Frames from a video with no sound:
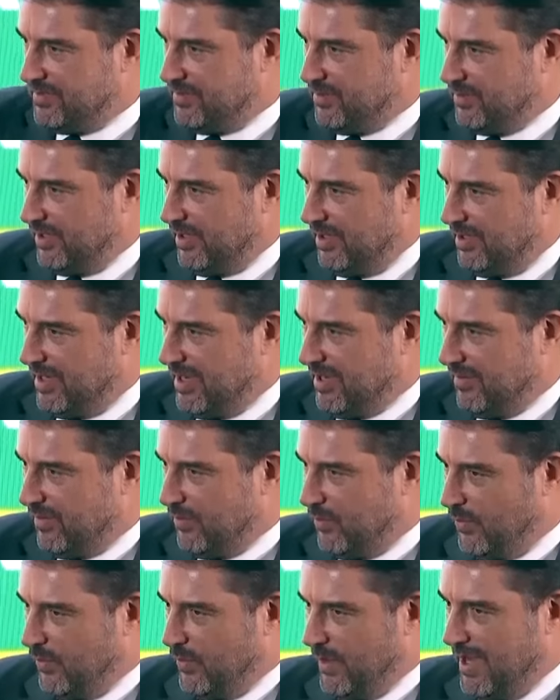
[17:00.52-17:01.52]
for you.
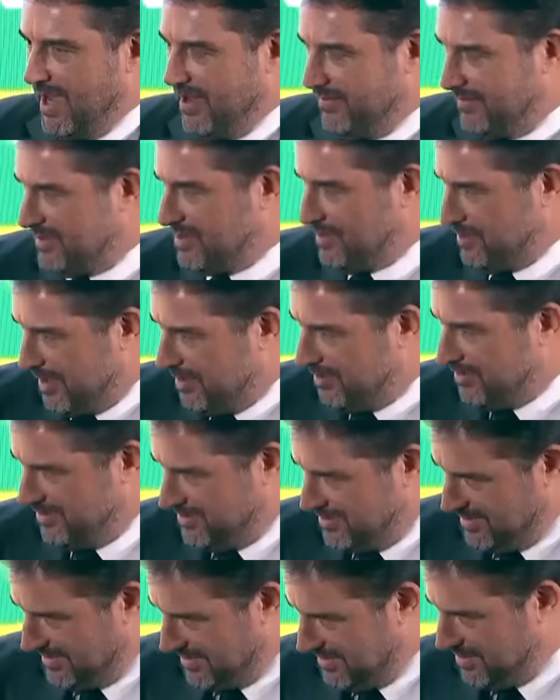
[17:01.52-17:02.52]
Now, we haven't
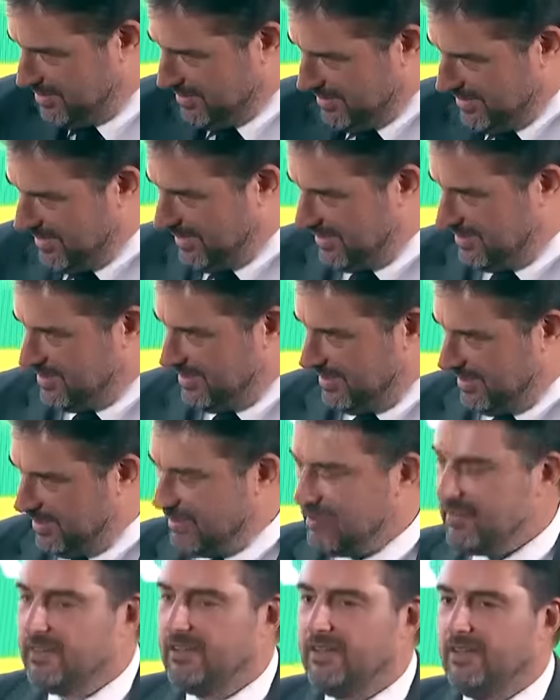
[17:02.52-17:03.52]
spoken since
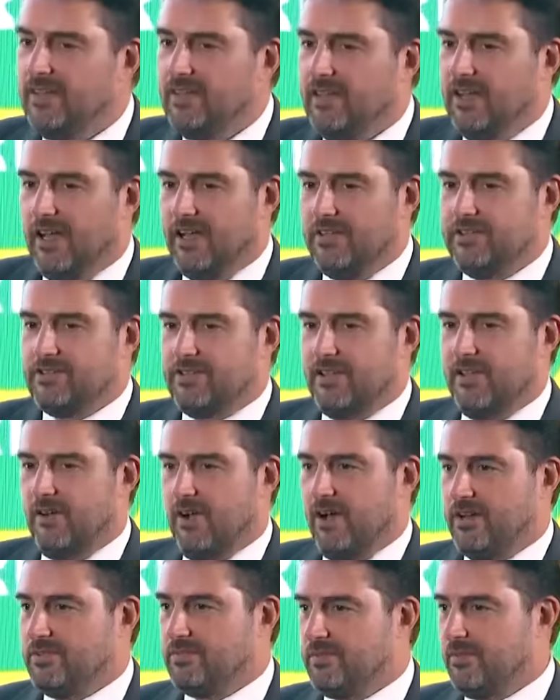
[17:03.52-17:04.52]
2018. And
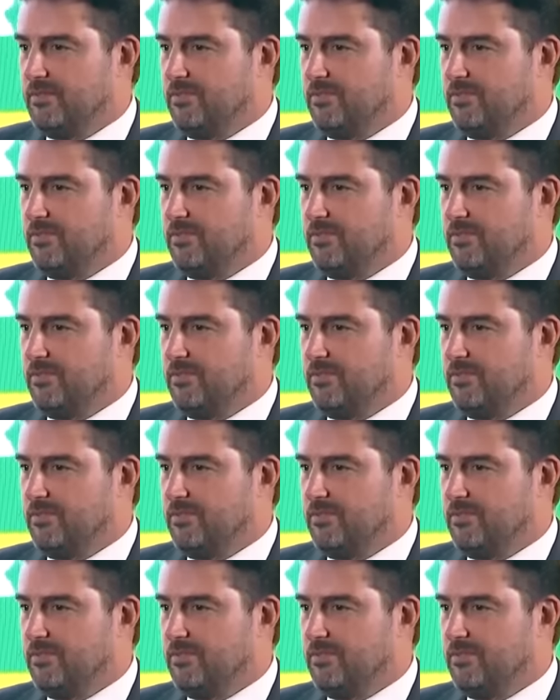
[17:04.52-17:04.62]
so I think